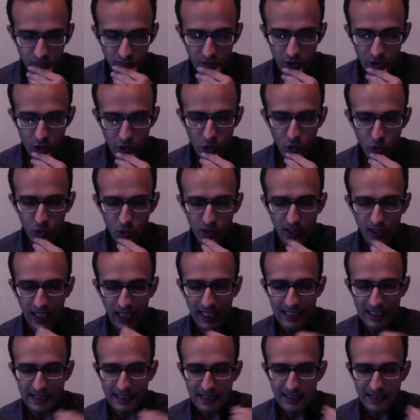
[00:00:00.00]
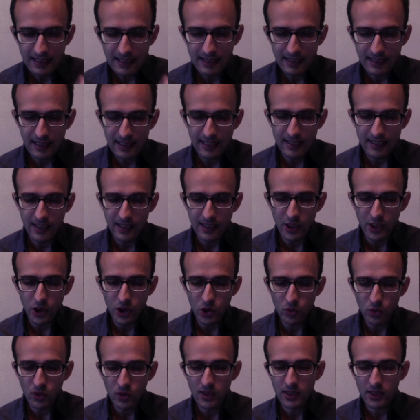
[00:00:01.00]
In short, identity is the
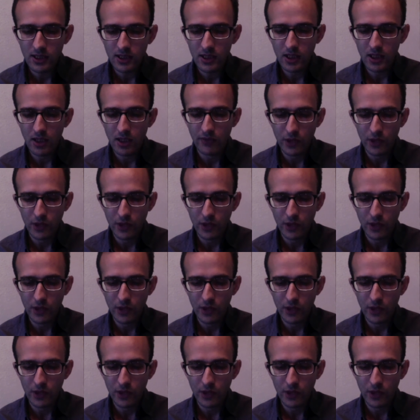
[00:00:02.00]
unity of